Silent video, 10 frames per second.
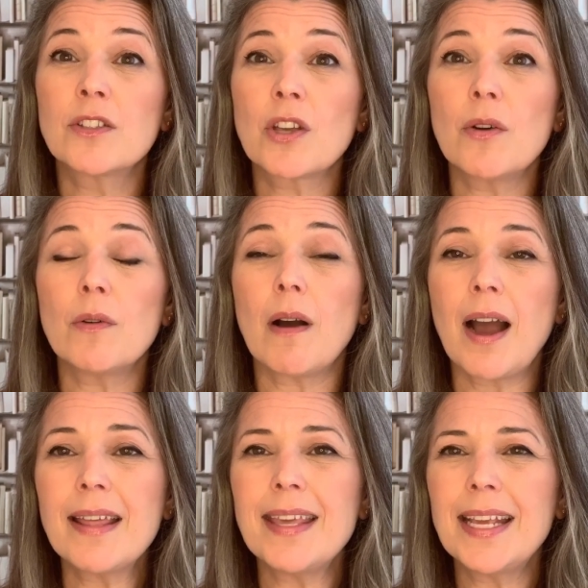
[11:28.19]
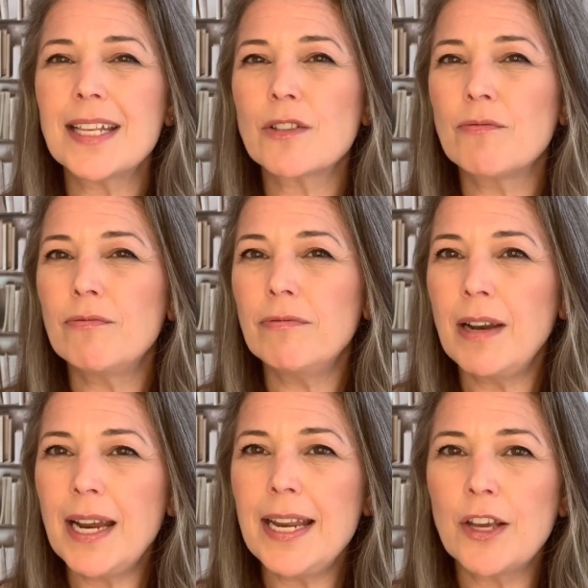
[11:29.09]
So I think it's
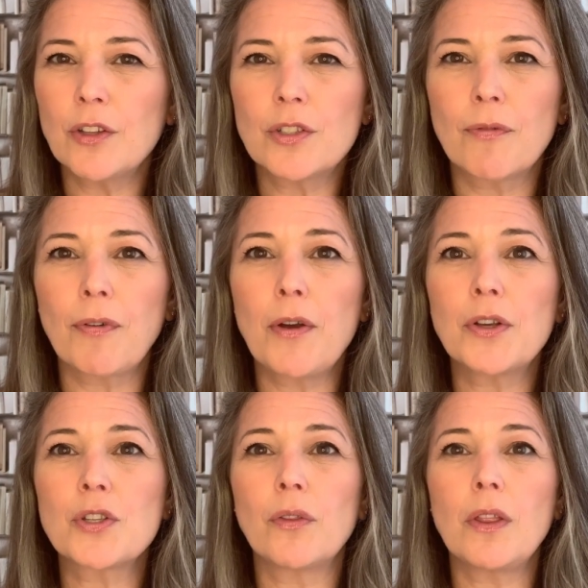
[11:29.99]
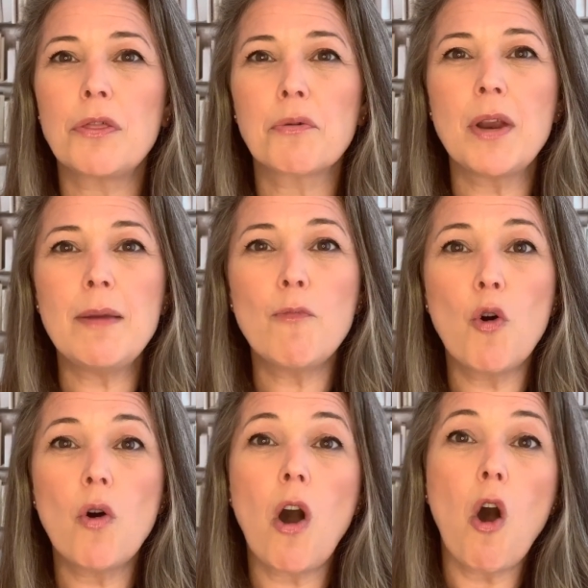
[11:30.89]
really good to focus on the three
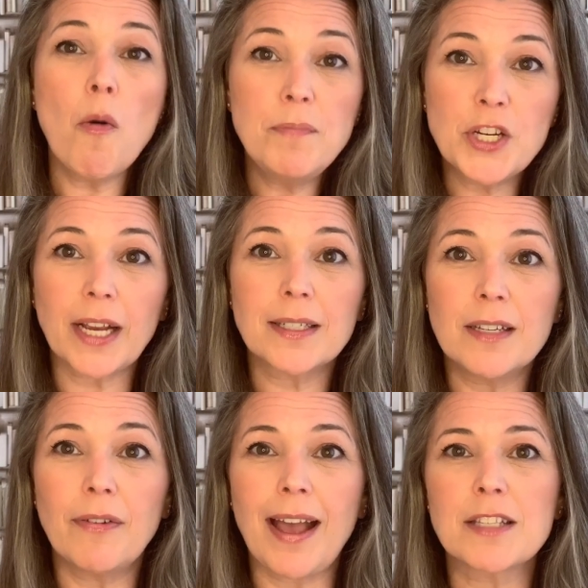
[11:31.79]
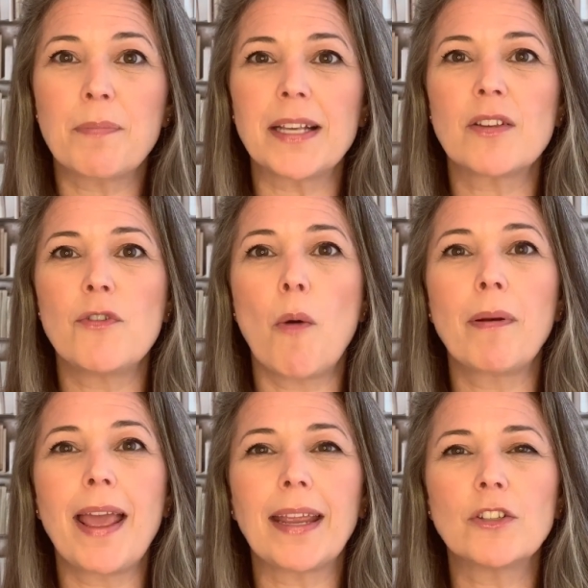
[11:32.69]
more objective aspects of your
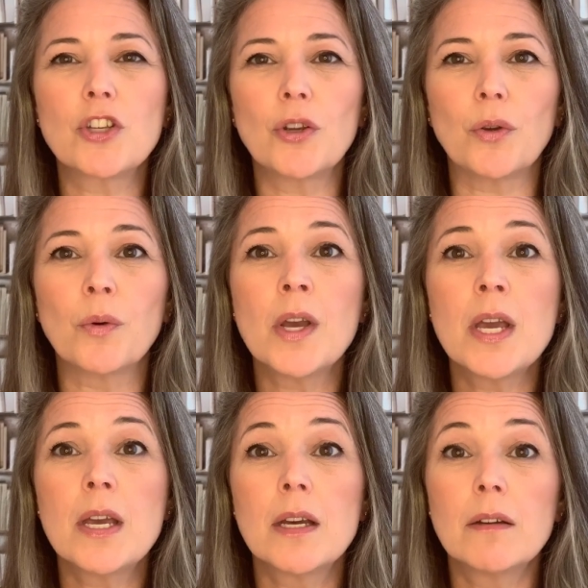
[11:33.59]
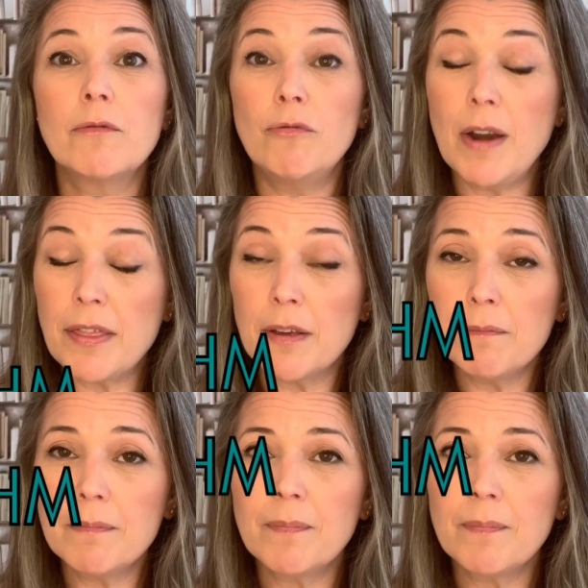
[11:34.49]
playing too: rhythm,